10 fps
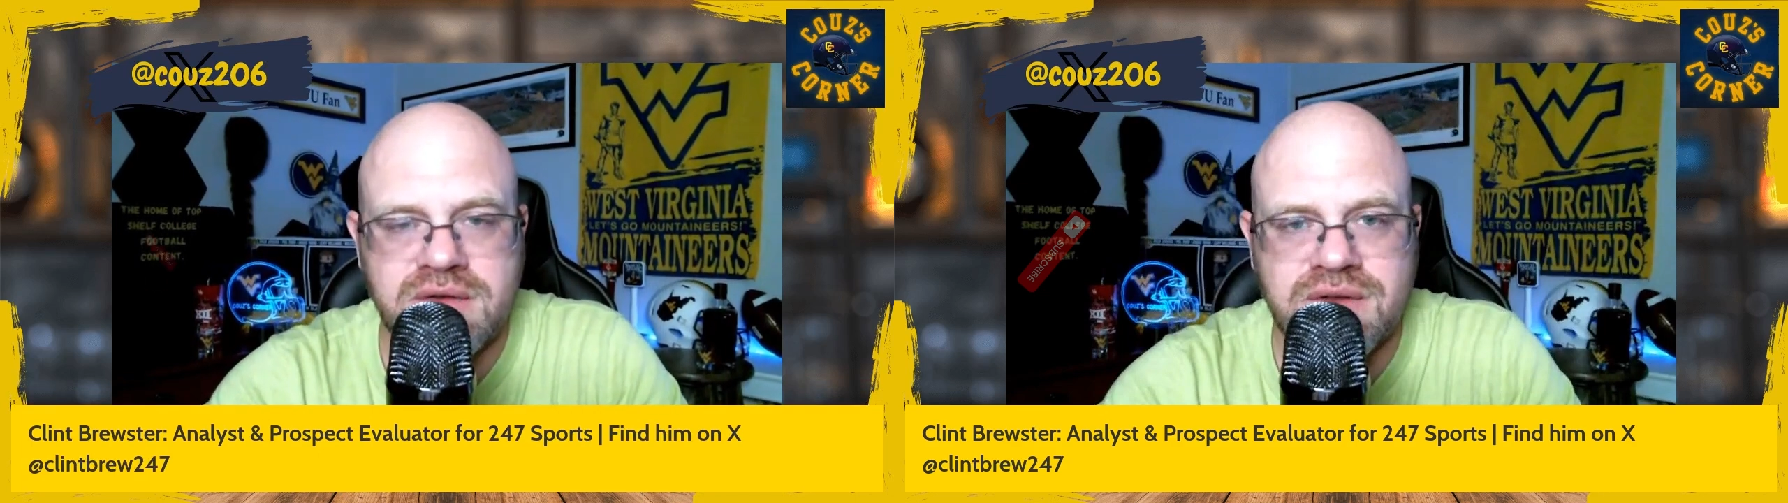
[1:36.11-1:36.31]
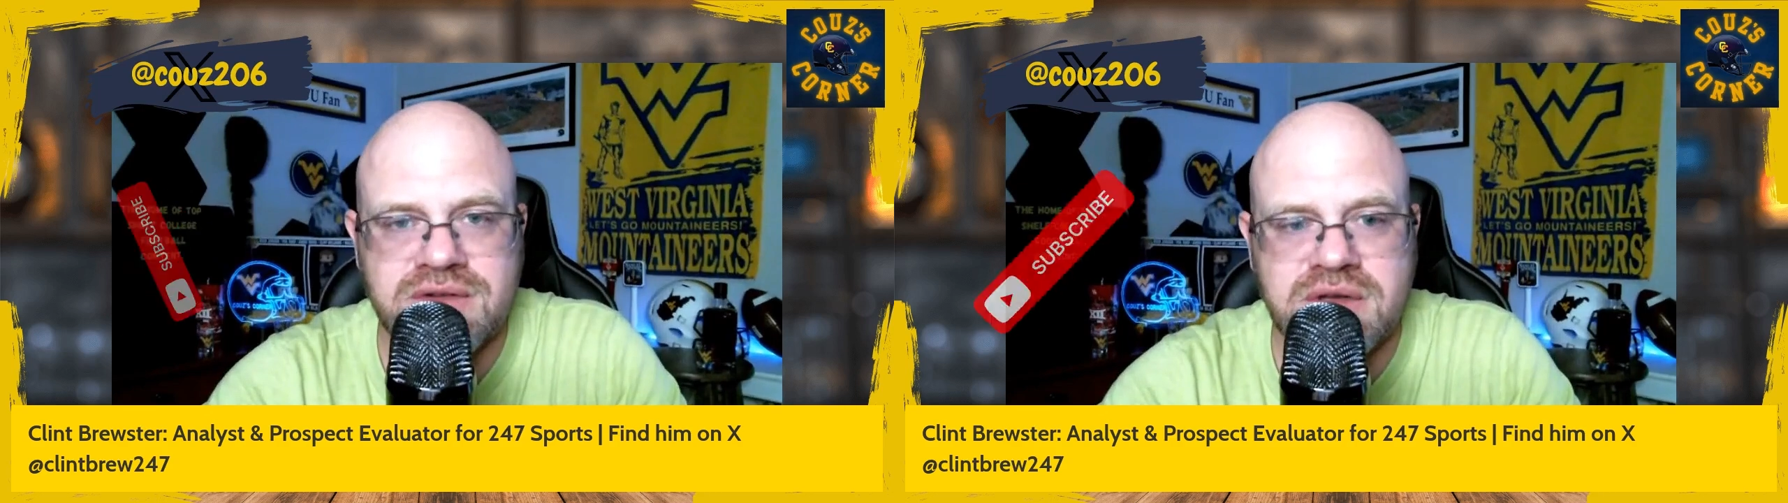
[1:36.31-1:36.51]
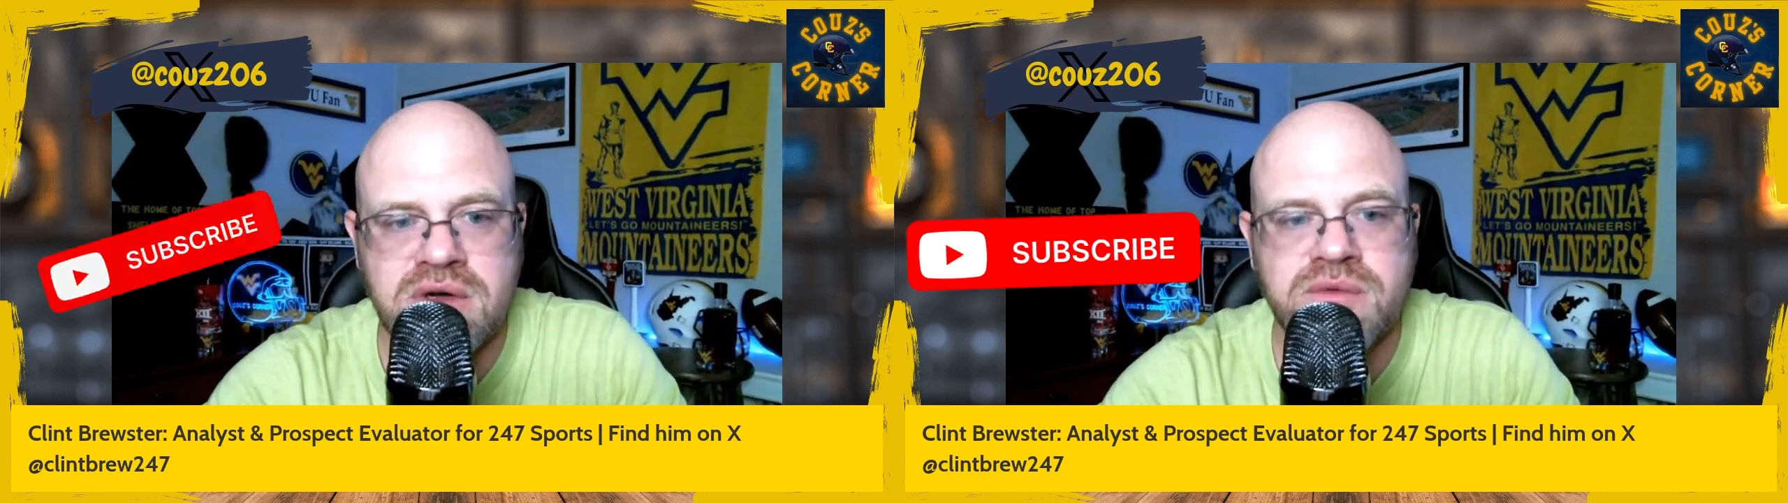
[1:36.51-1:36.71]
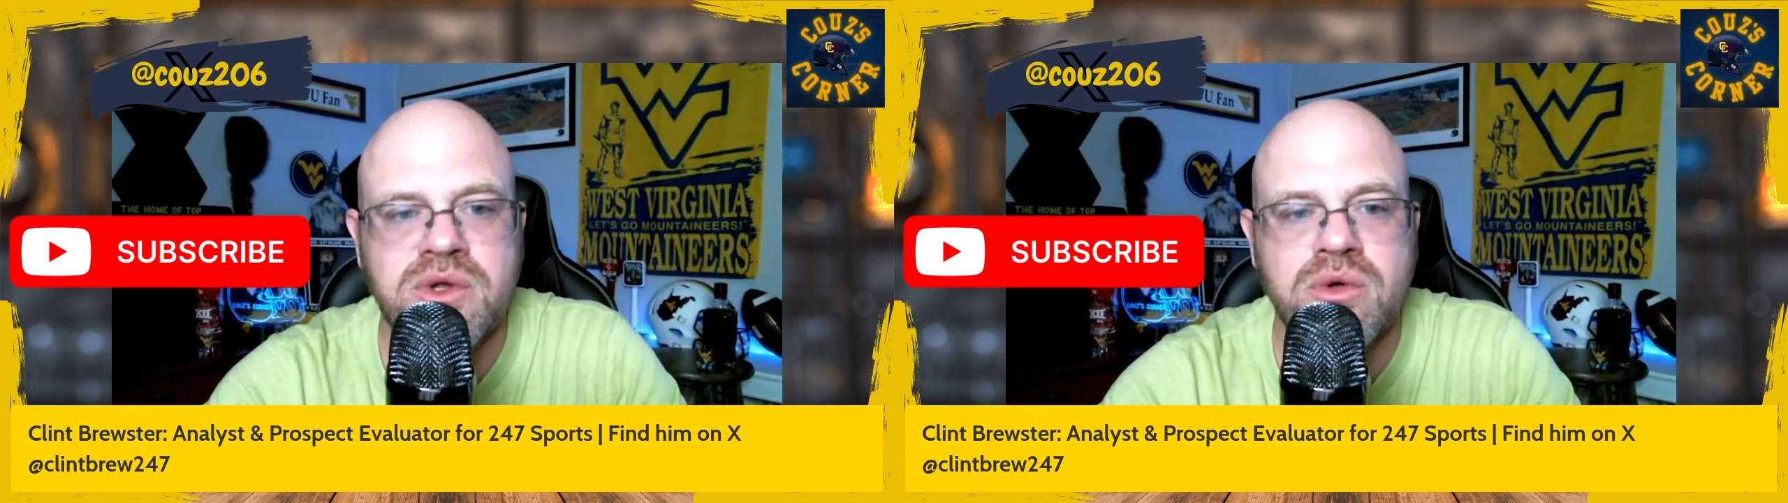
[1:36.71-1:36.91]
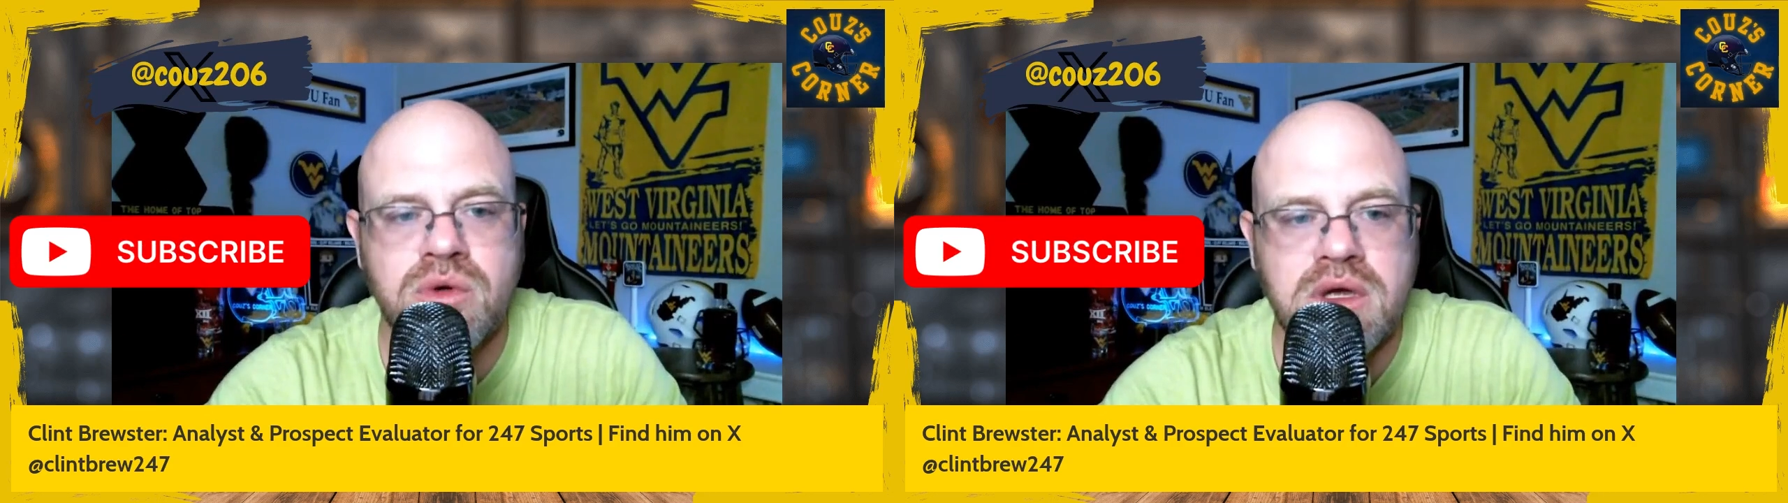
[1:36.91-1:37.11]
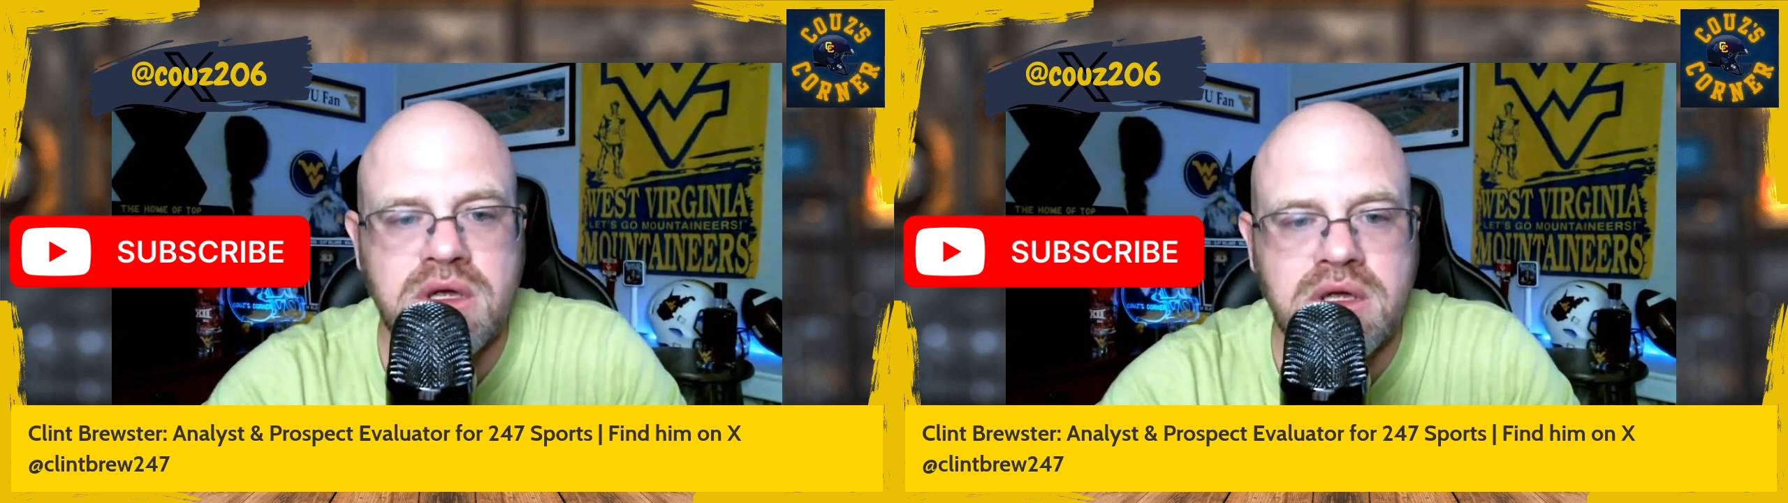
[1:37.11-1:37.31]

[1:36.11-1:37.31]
this interview